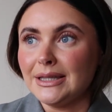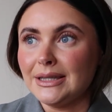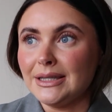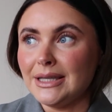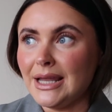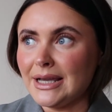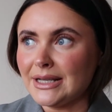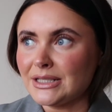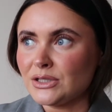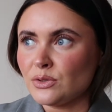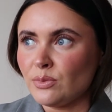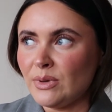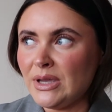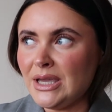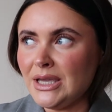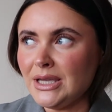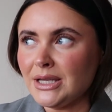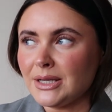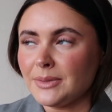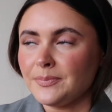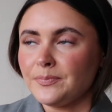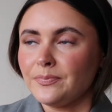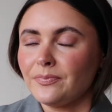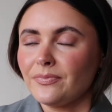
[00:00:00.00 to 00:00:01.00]
next
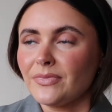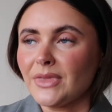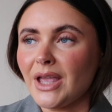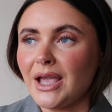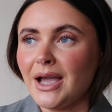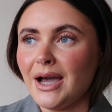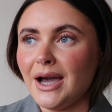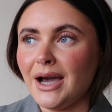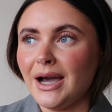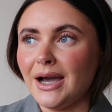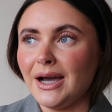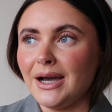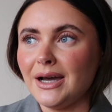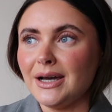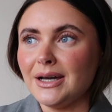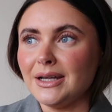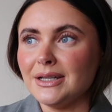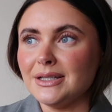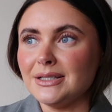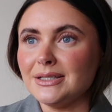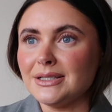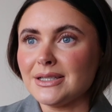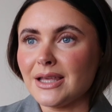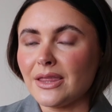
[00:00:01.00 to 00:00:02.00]
week,
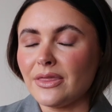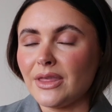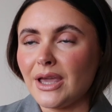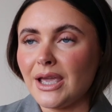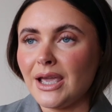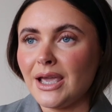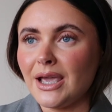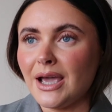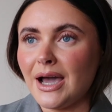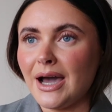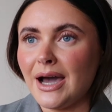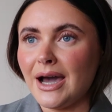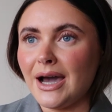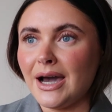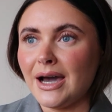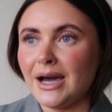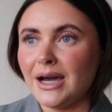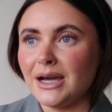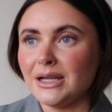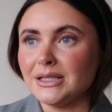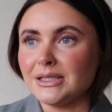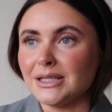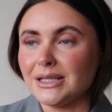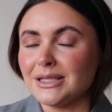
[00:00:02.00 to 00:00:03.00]
and they
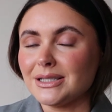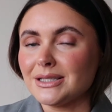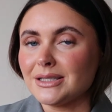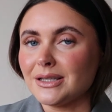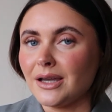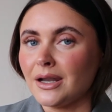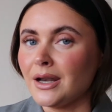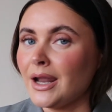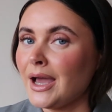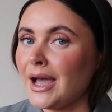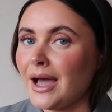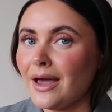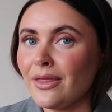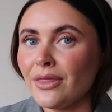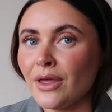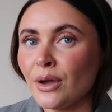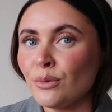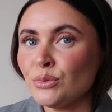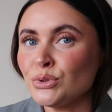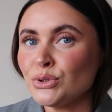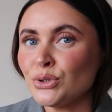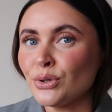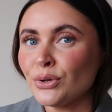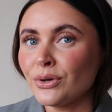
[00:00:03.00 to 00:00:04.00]
had a sun hat that
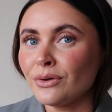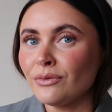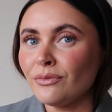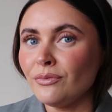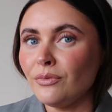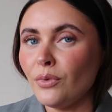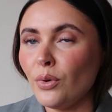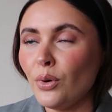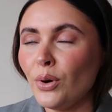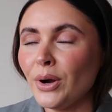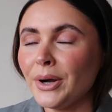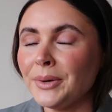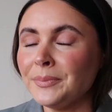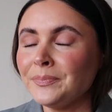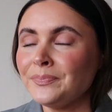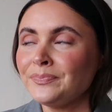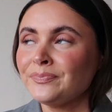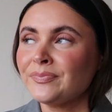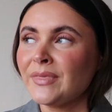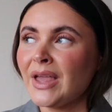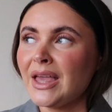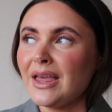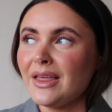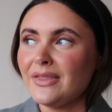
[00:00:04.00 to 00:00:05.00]
I was looking for.
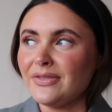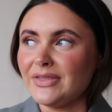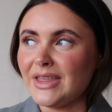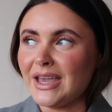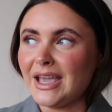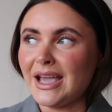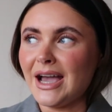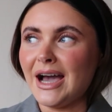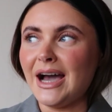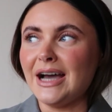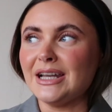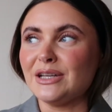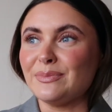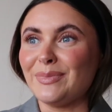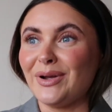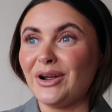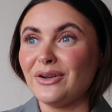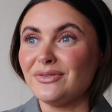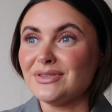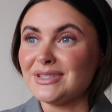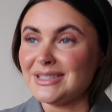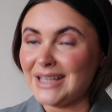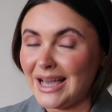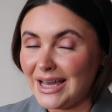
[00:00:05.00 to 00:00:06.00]
They had a pair
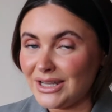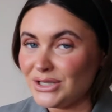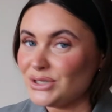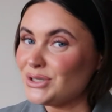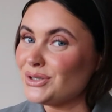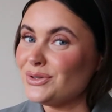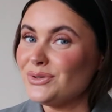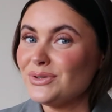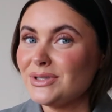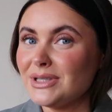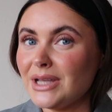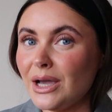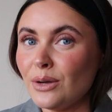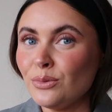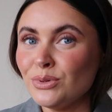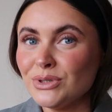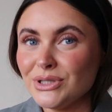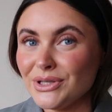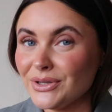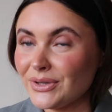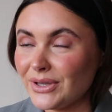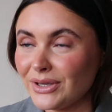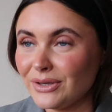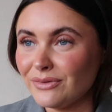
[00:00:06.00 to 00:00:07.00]
of sandals that I
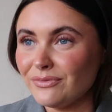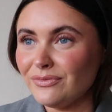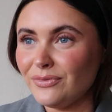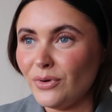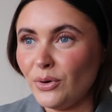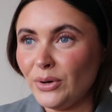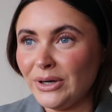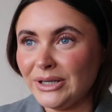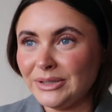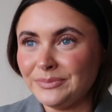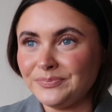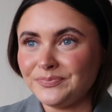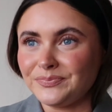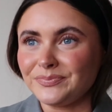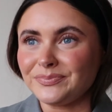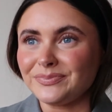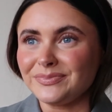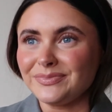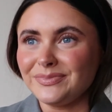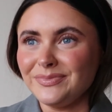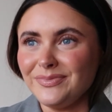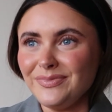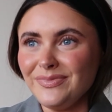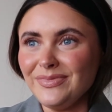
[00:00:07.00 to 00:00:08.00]
was looking for.
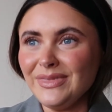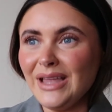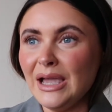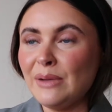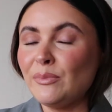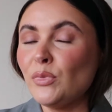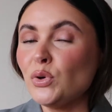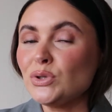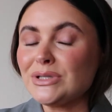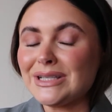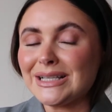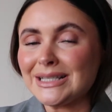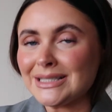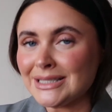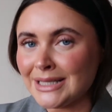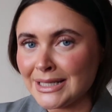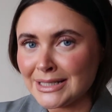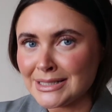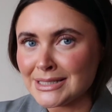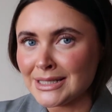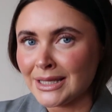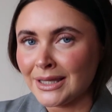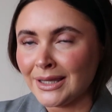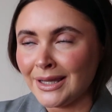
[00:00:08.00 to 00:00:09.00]
And most
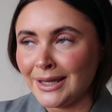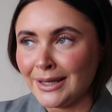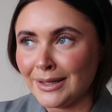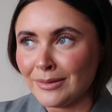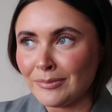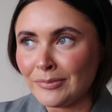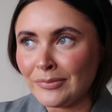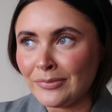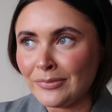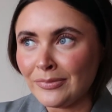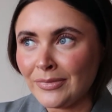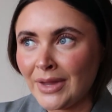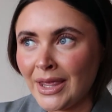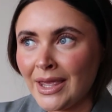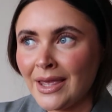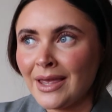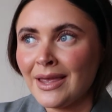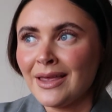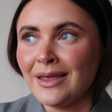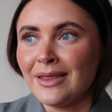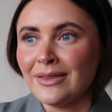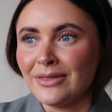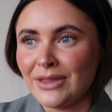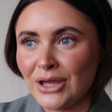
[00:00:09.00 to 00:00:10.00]
excitingly,
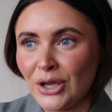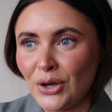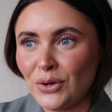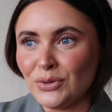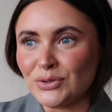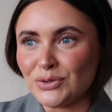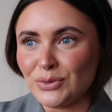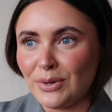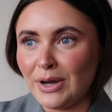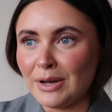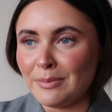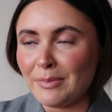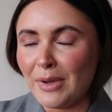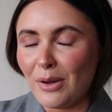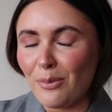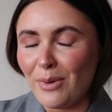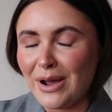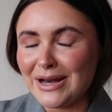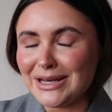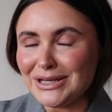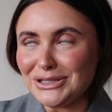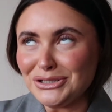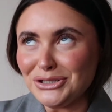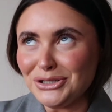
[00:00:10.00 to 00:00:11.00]
they also had my
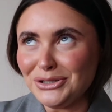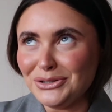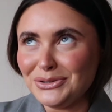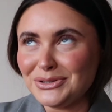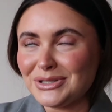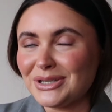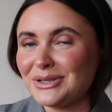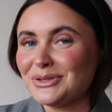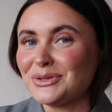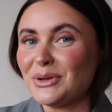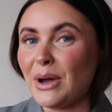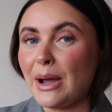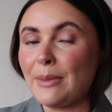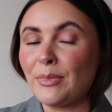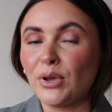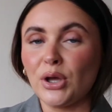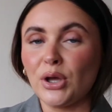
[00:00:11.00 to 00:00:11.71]
wedding shoes. So I'm